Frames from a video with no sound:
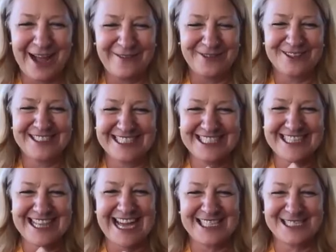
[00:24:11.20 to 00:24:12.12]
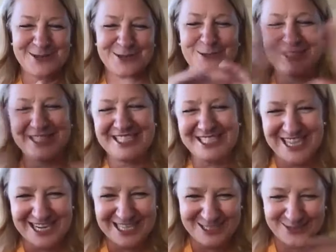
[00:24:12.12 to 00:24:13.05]
efforts into that. So it really
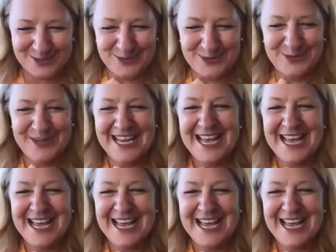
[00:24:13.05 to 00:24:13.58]
shines through.